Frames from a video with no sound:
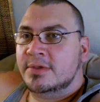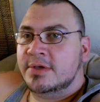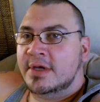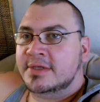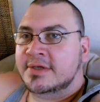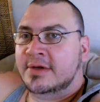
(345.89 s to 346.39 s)

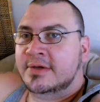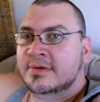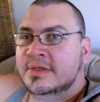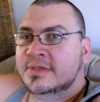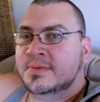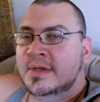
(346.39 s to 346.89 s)
try to start doing
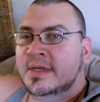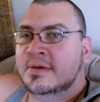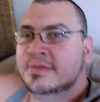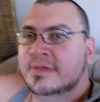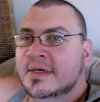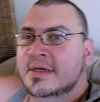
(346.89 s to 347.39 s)
these
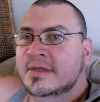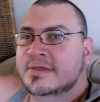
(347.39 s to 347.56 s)
videos again.